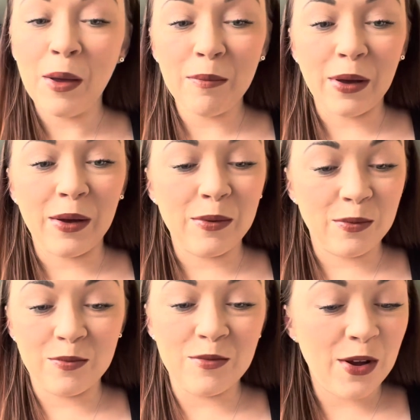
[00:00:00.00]
But
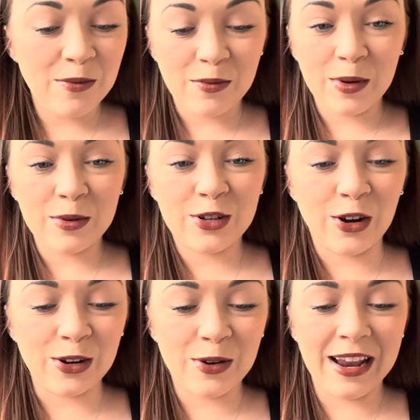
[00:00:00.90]
nope, we were
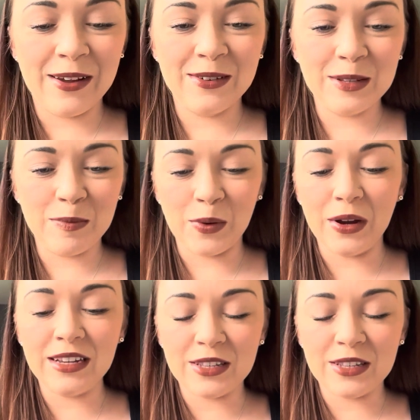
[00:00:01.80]
shocked when it was a boy.